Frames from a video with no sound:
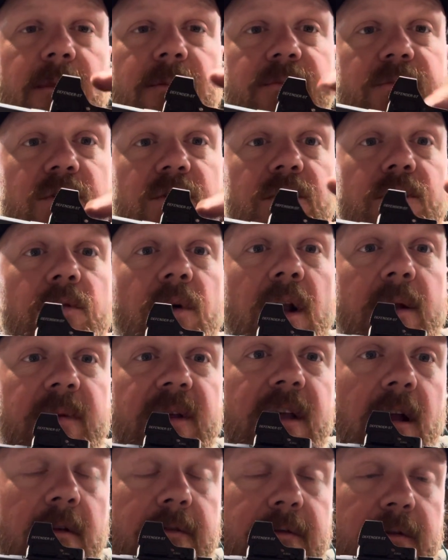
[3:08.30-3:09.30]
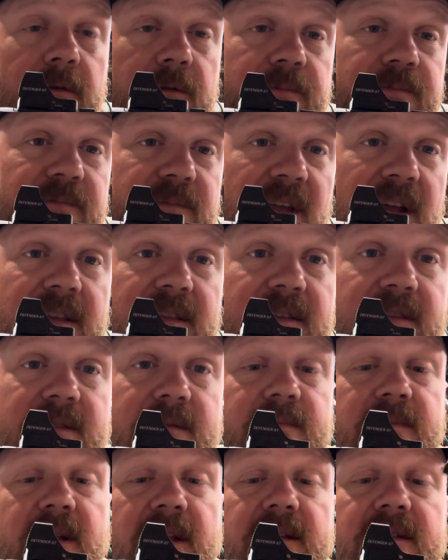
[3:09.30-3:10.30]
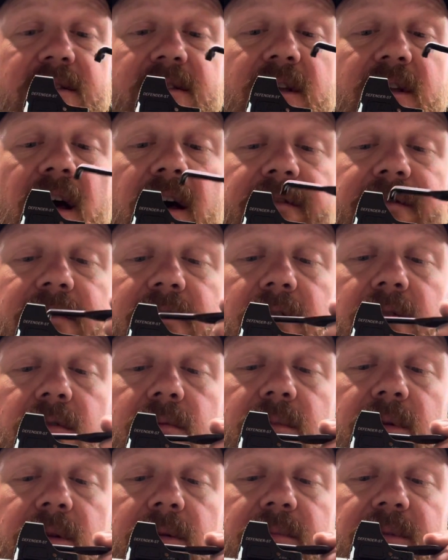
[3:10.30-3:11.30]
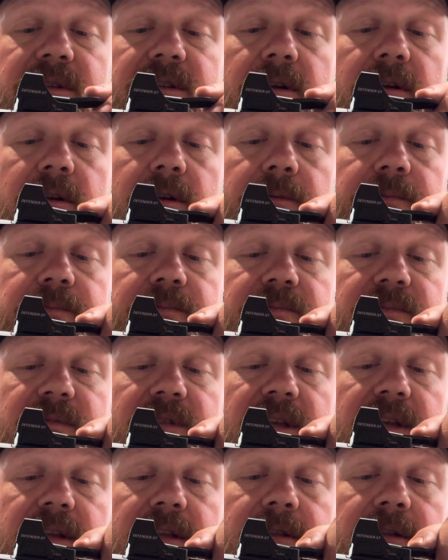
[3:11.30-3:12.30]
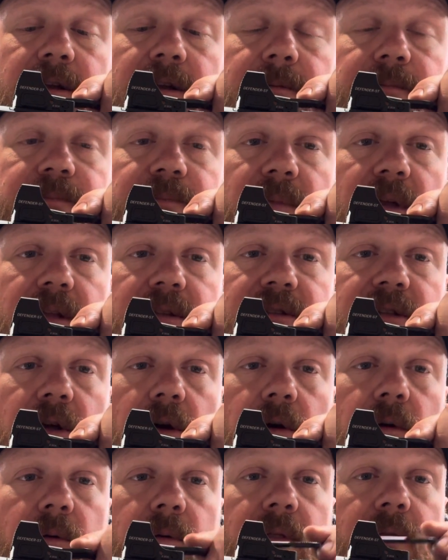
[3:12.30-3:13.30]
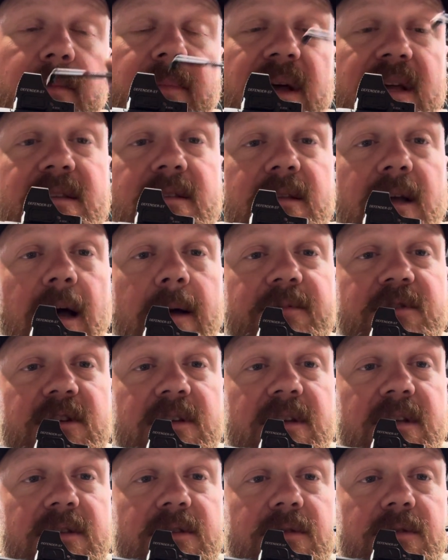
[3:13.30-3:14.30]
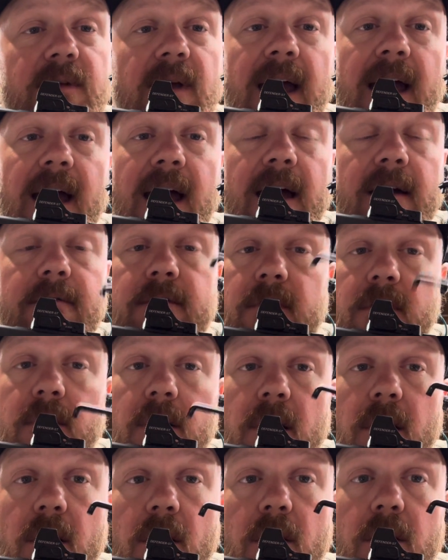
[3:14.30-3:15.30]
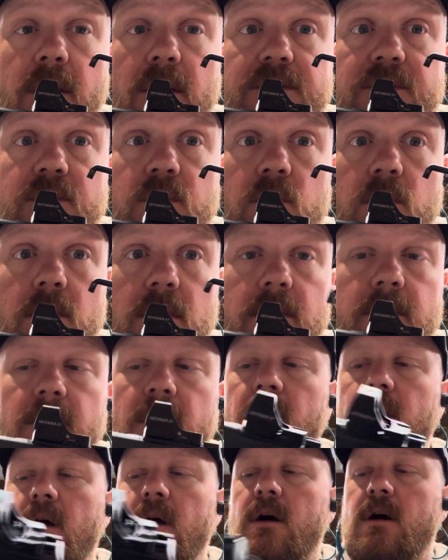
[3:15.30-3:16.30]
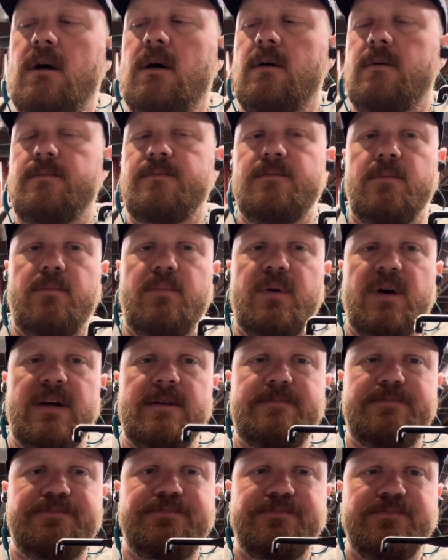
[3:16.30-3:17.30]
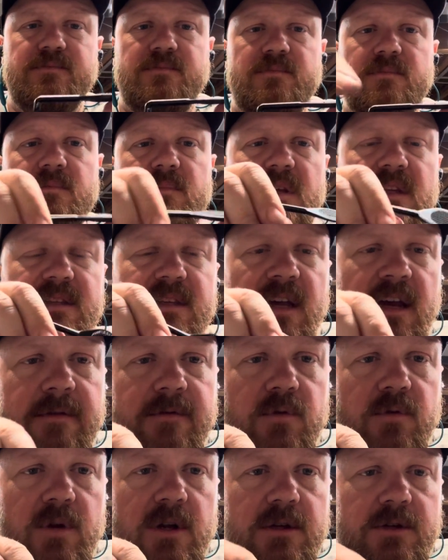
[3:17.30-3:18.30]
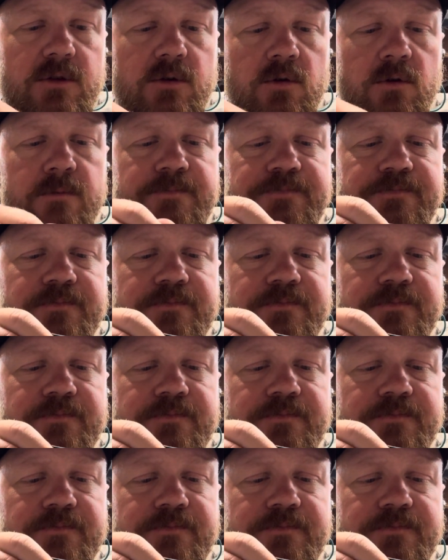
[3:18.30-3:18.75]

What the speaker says: do want to be careful. That is soft aluminum material to get in there. And so the best option is to have the tool. But it's kind of a weird tool,